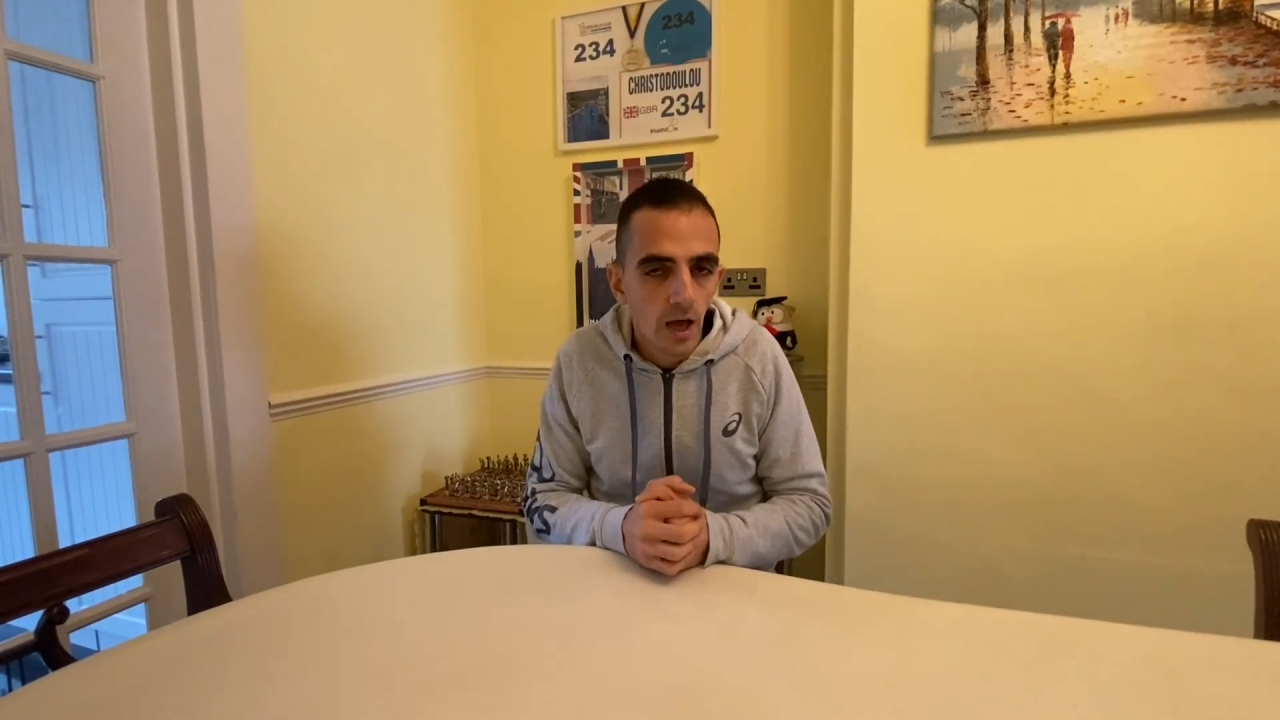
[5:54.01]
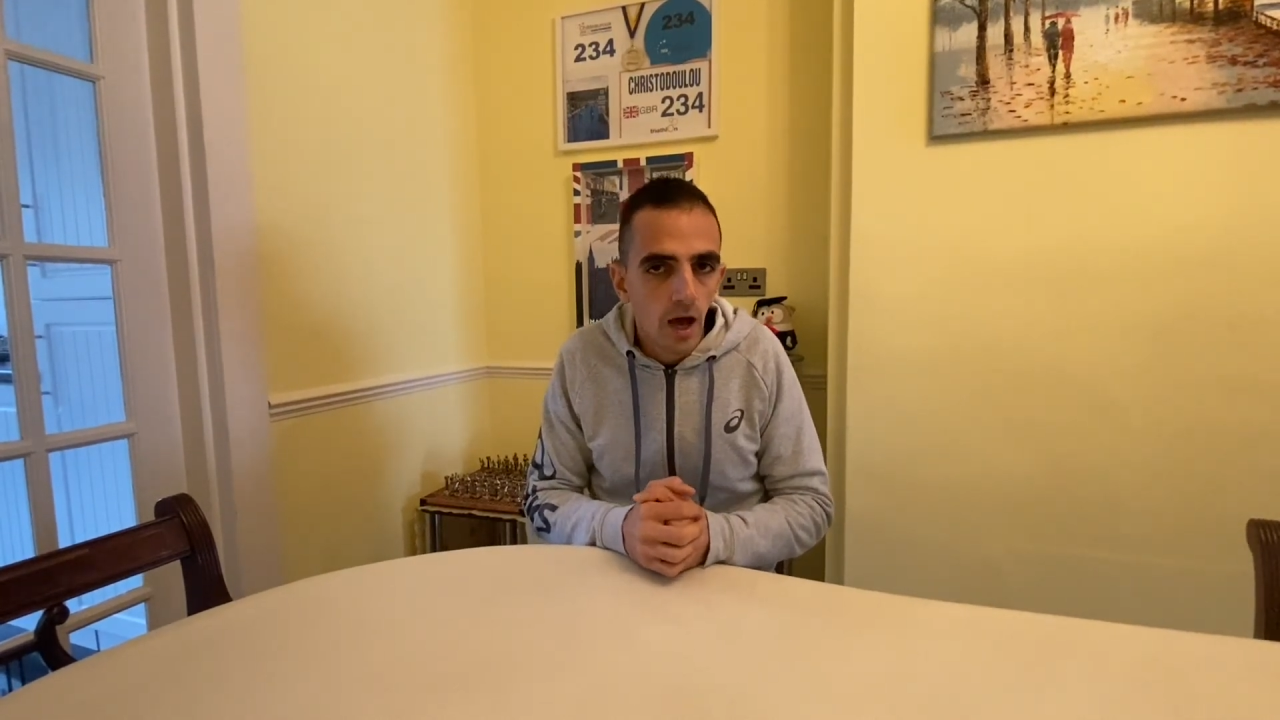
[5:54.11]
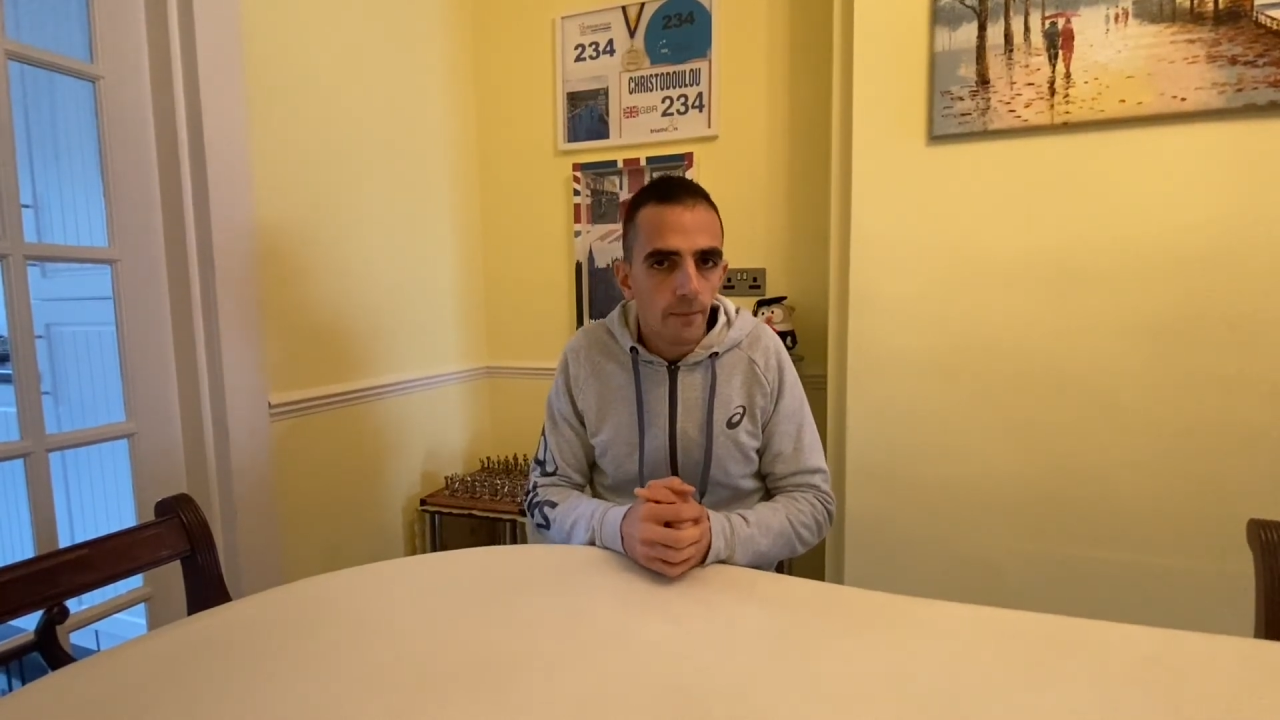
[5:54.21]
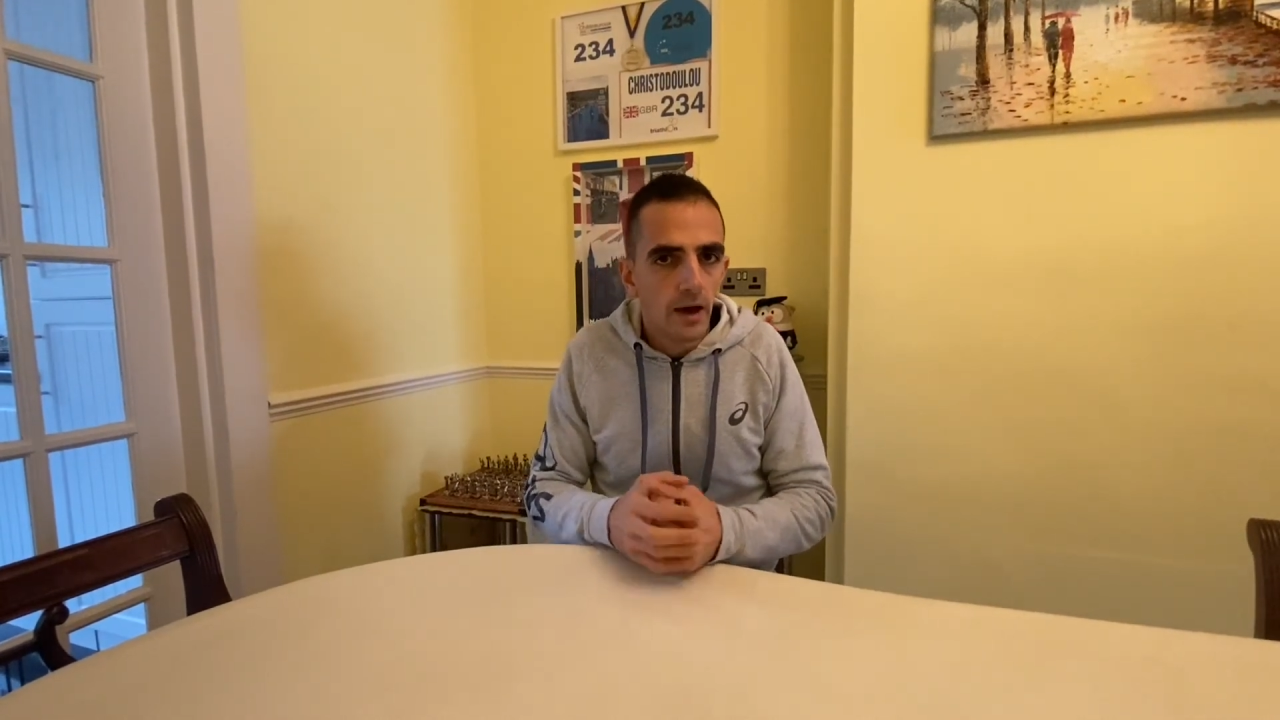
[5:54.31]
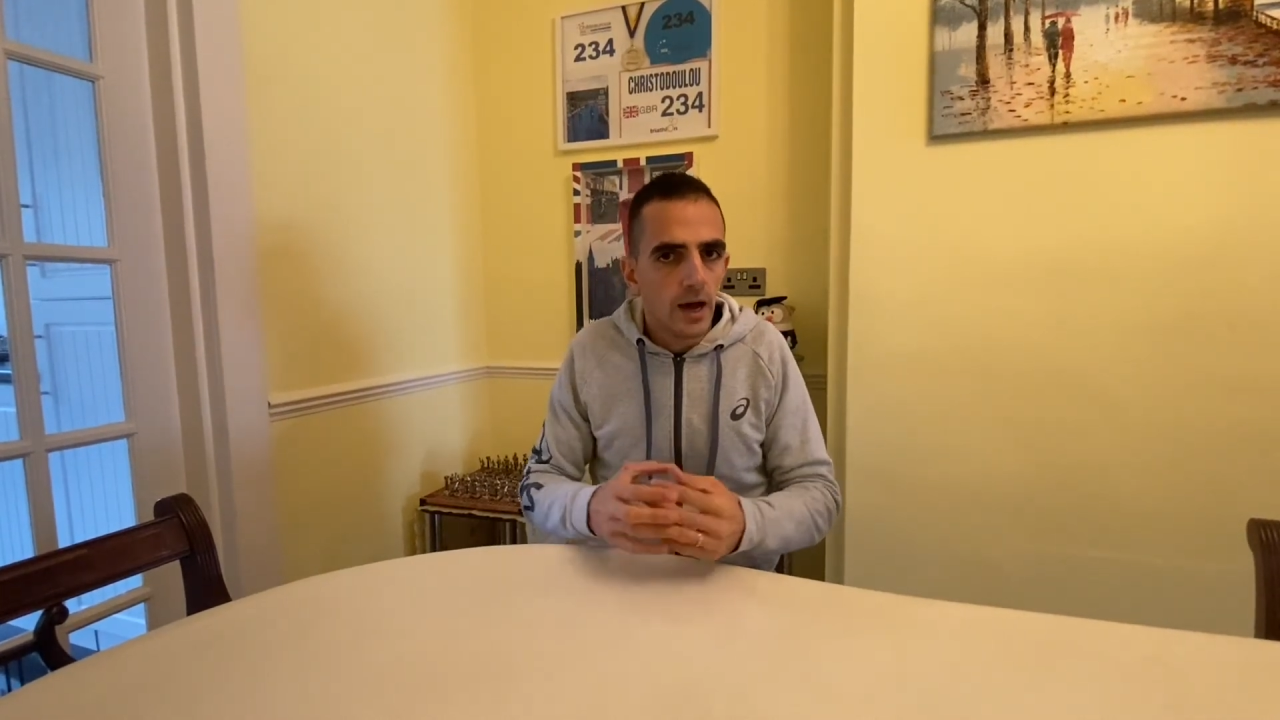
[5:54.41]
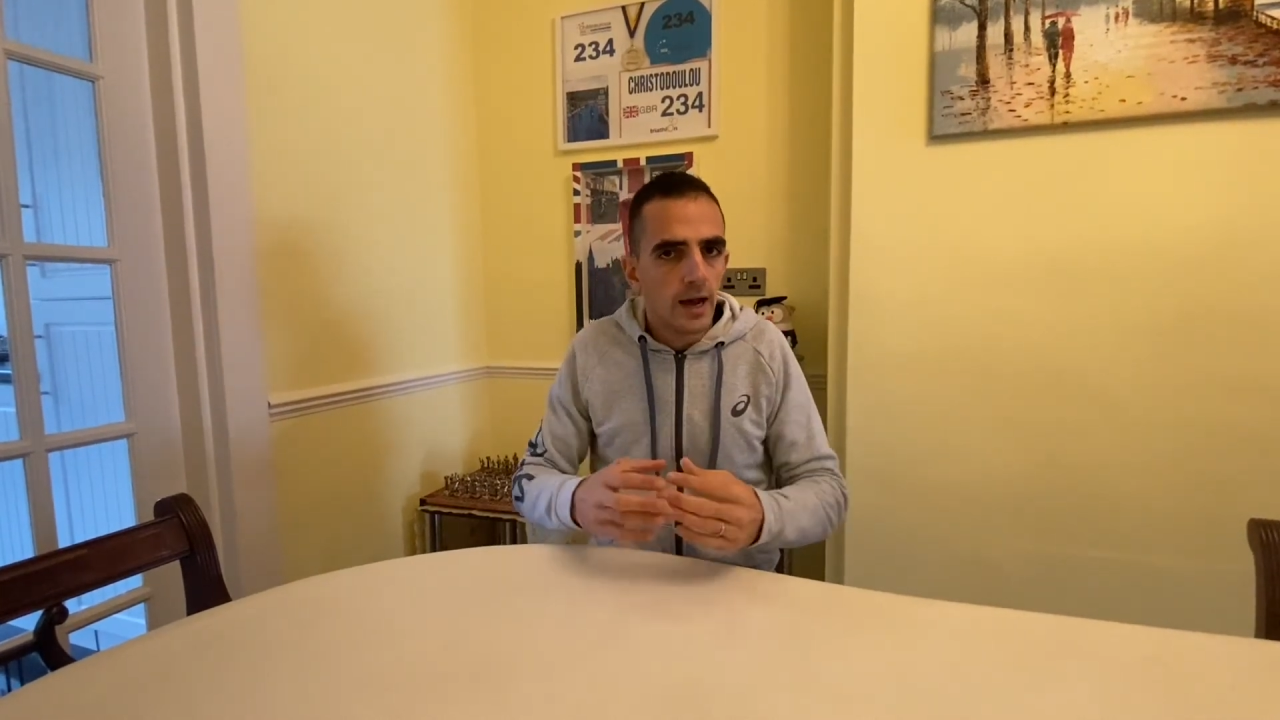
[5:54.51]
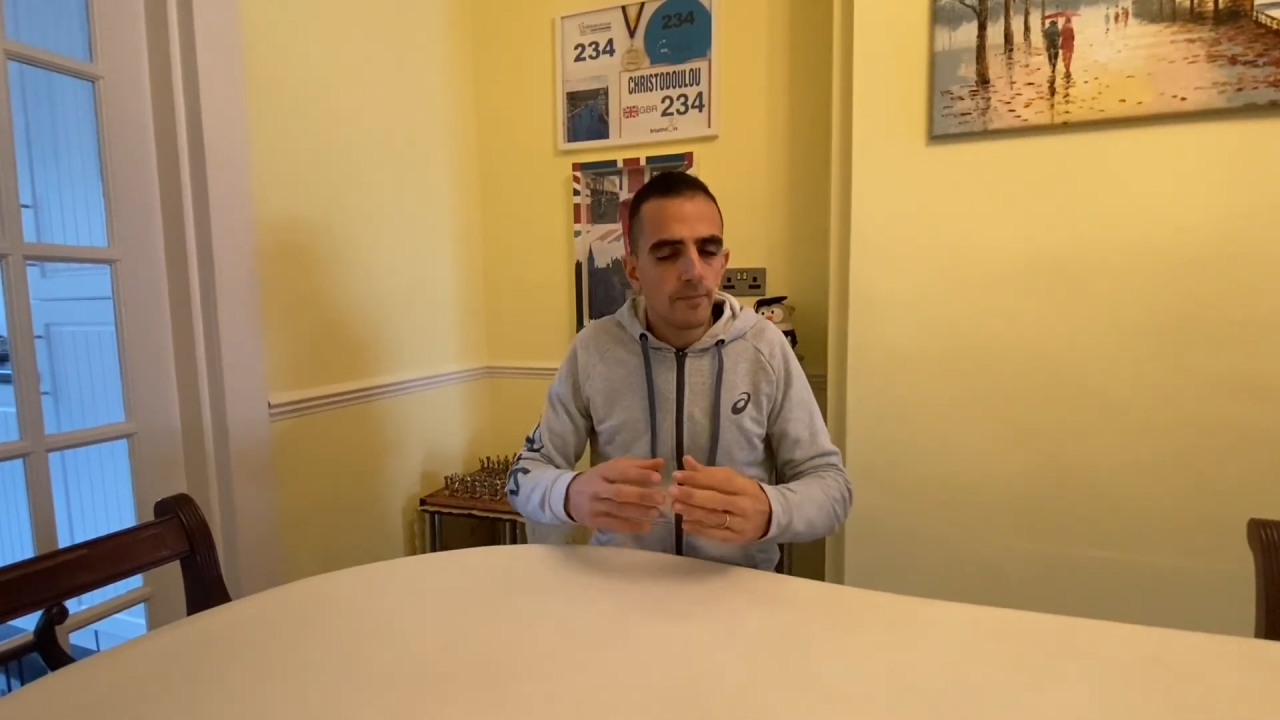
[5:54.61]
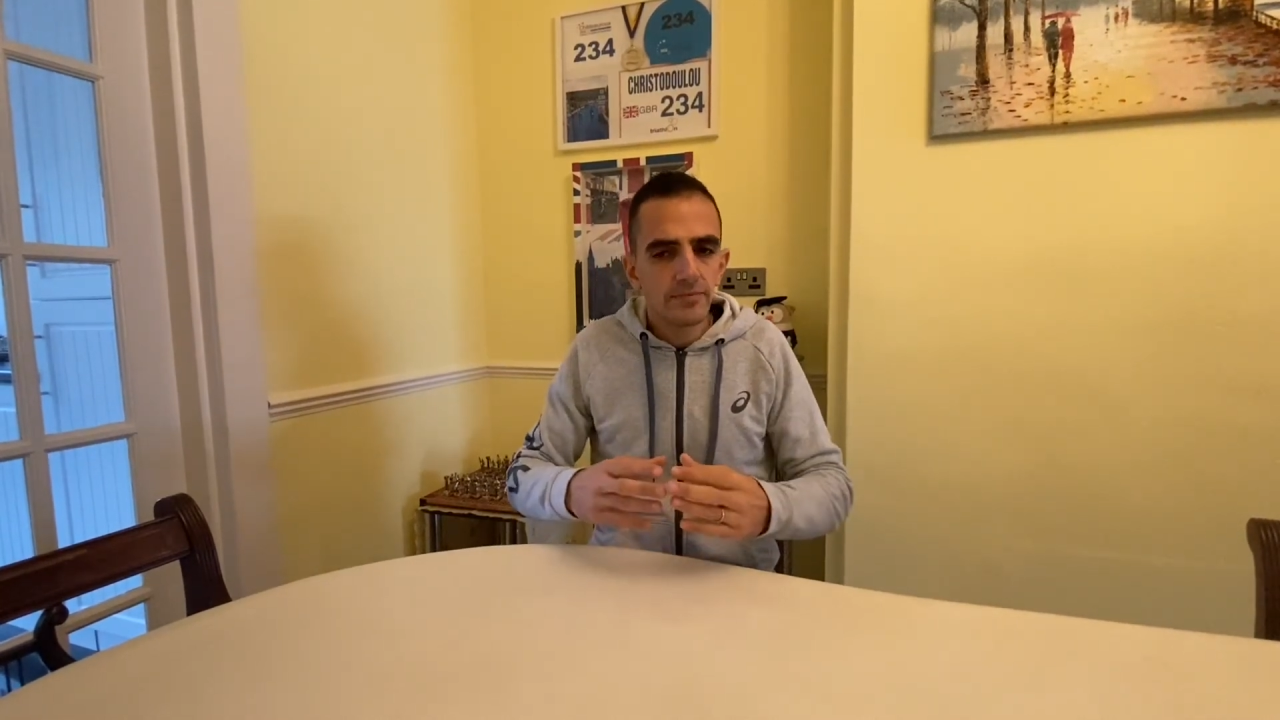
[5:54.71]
But